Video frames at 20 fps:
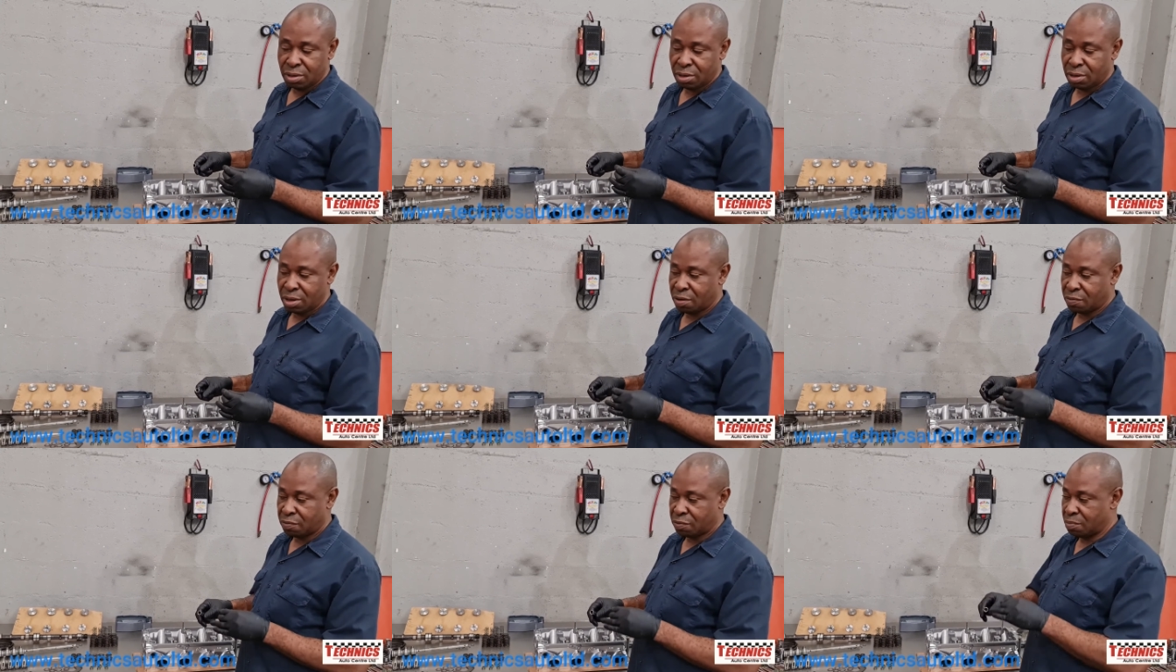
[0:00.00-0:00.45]

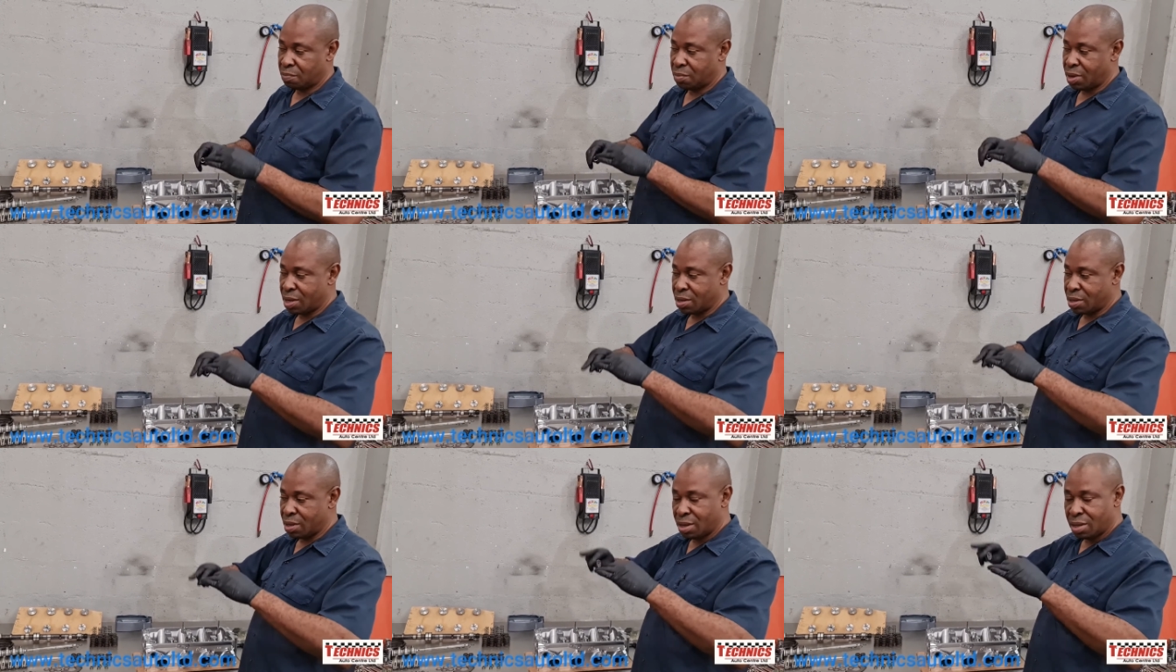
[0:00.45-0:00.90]
You have to
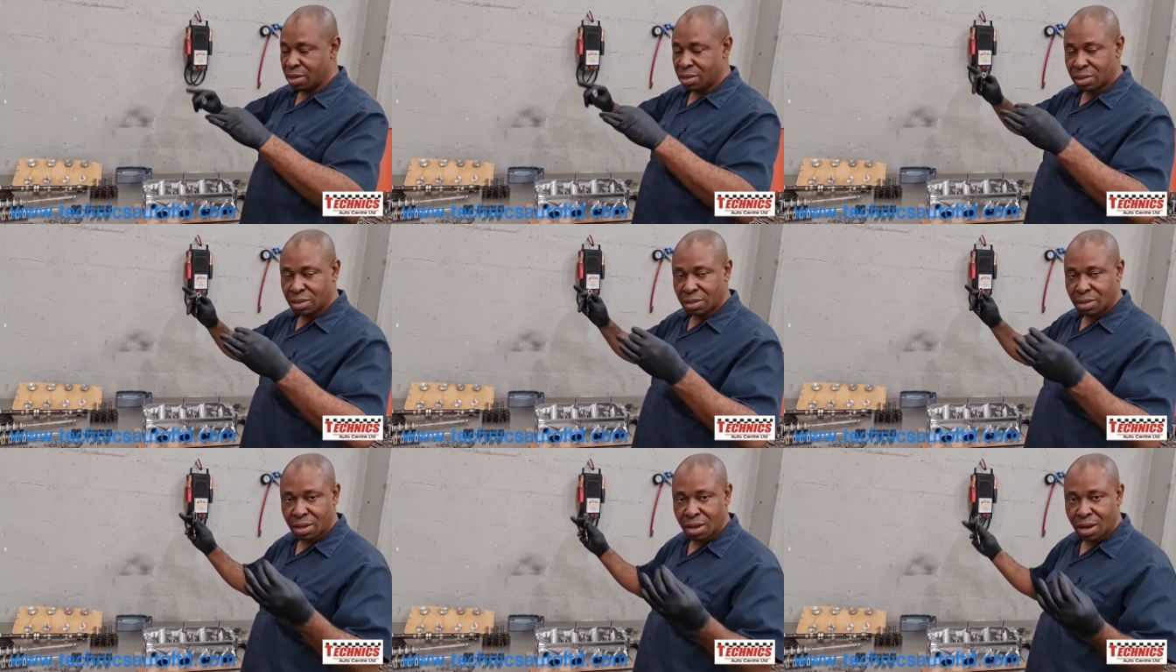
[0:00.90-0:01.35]
buy the
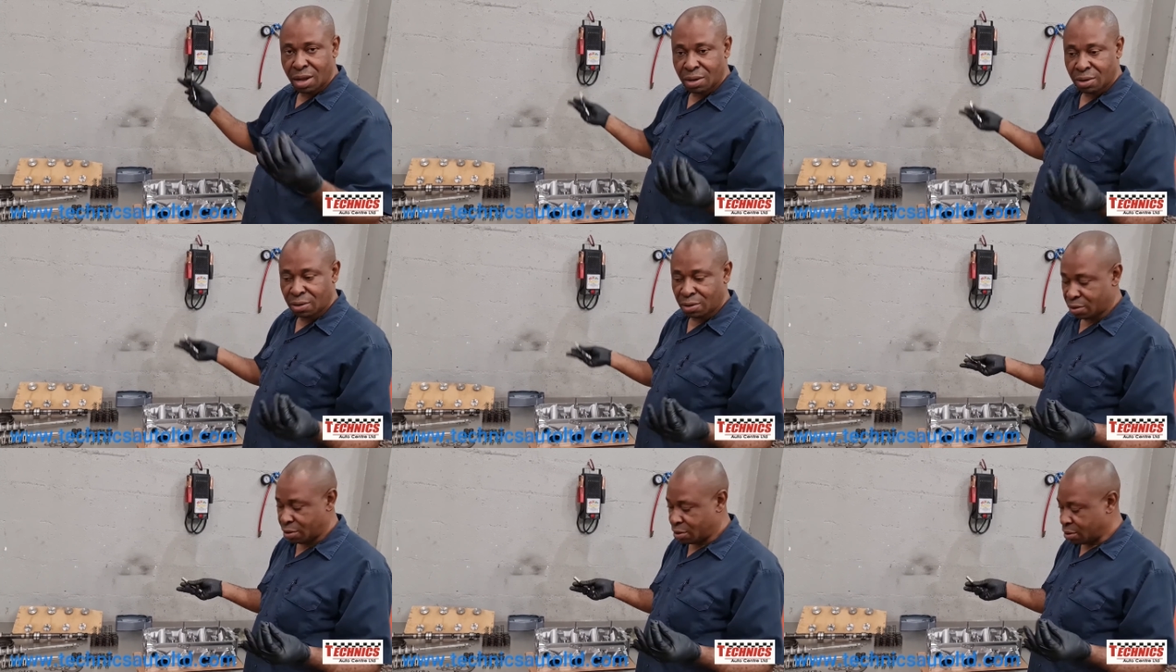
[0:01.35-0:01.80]

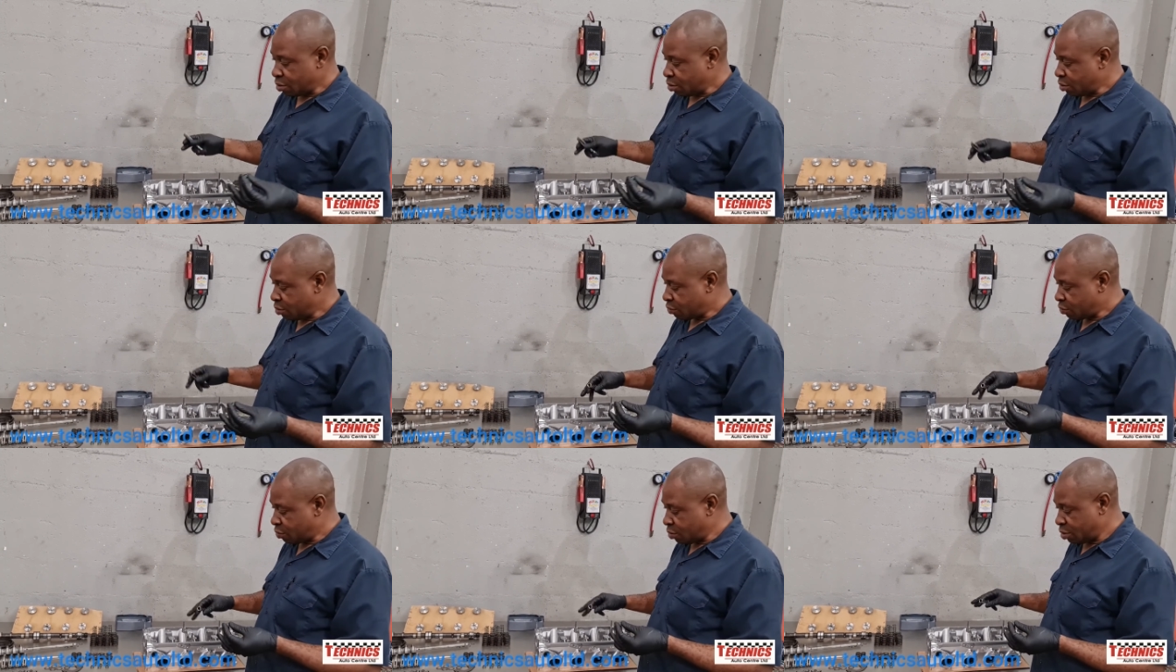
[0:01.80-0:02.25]
entire
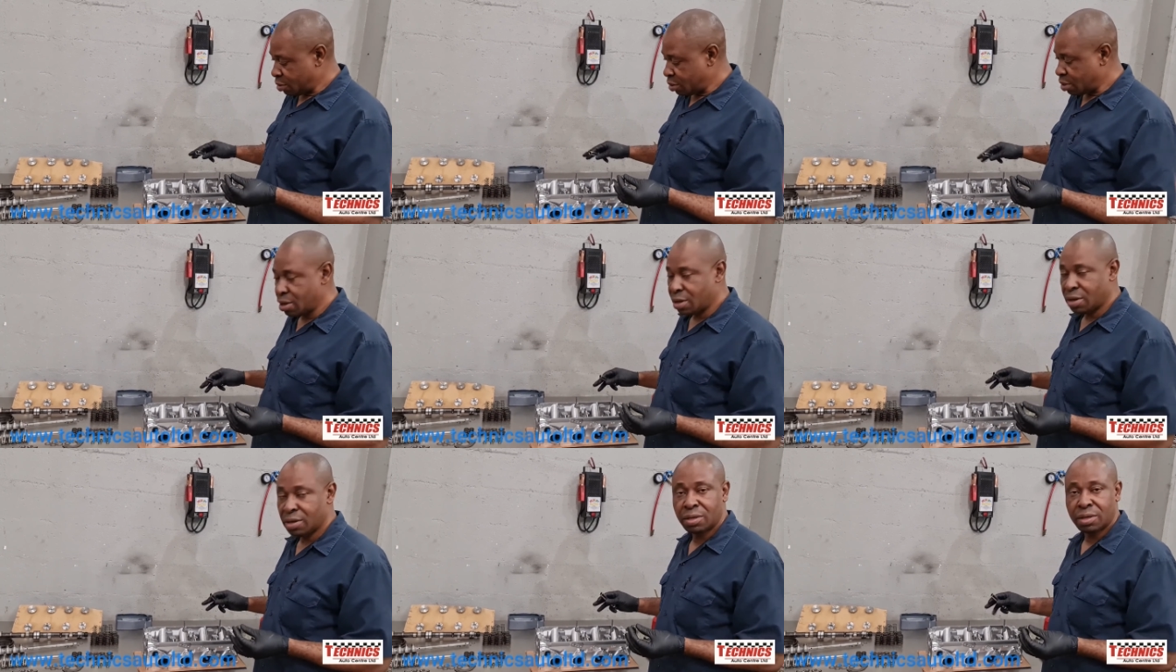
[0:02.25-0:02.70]

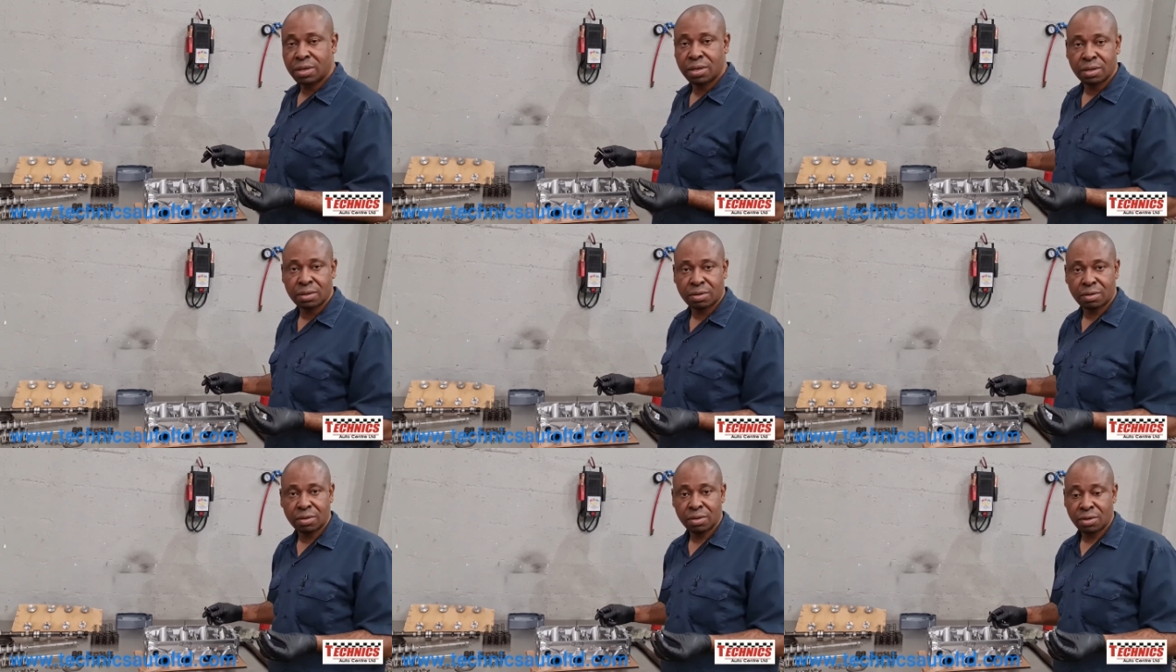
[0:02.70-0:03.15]
cylinder head kit.